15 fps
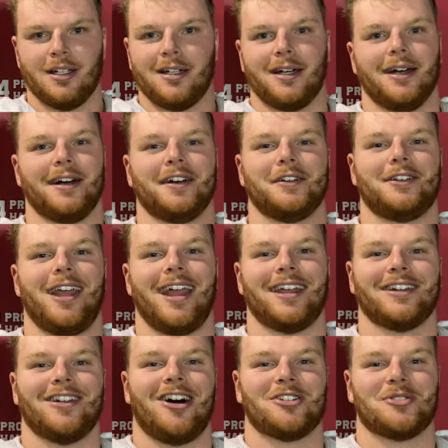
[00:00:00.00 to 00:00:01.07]
Uh, you can't
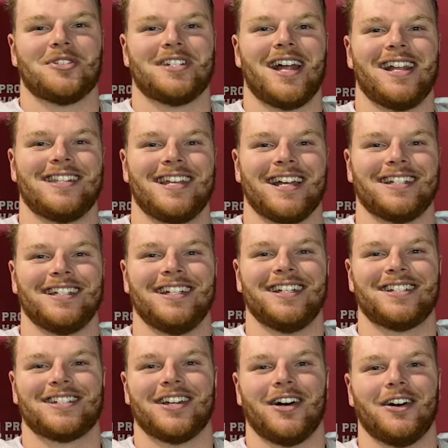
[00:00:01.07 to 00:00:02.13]
get lost in te technique,
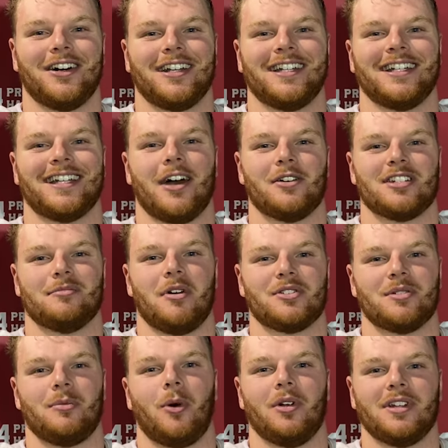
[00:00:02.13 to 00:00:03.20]
so I think that was the most
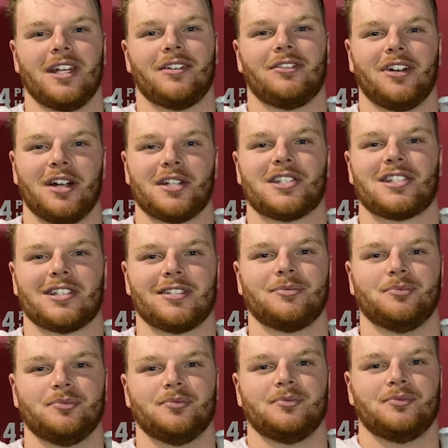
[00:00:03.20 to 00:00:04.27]
important thing for us. When
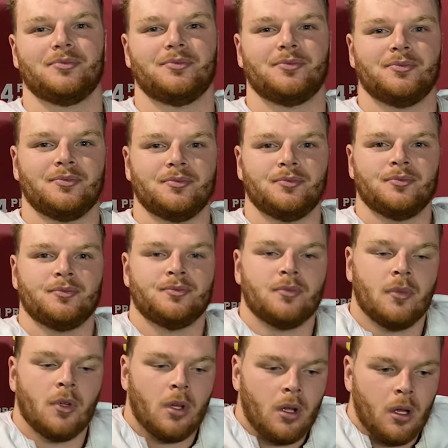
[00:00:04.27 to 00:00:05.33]
you look back at the, the film
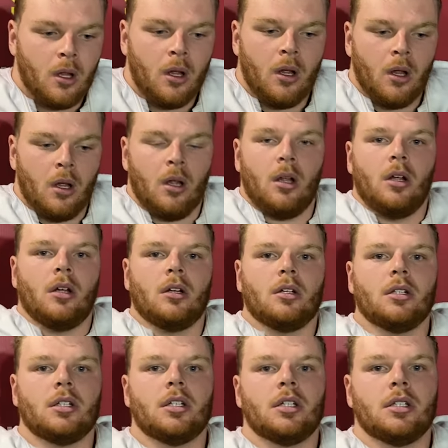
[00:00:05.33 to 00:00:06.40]
from the Washington game, what
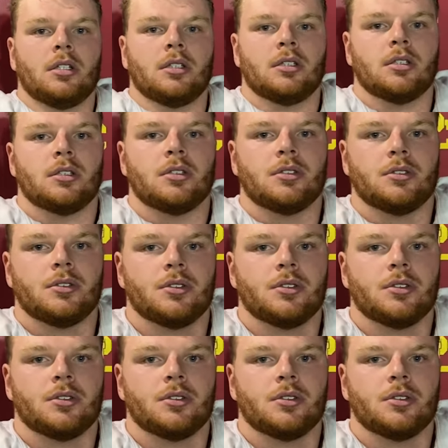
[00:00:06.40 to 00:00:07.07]
stood out to you from the